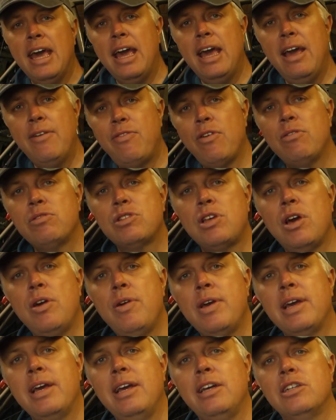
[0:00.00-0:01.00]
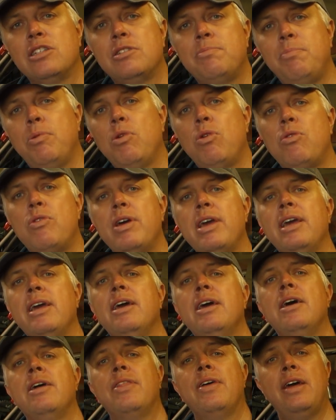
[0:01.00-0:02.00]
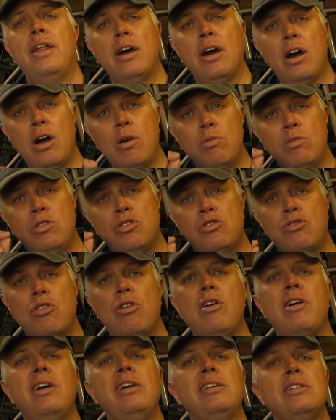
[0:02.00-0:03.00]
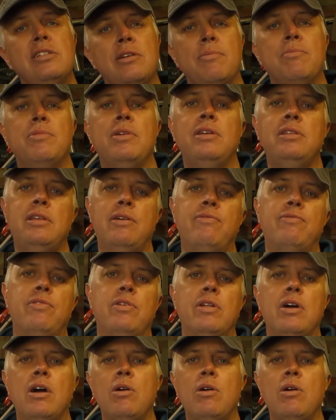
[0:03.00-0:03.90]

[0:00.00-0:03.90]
If I was going exploring, then I would try something different.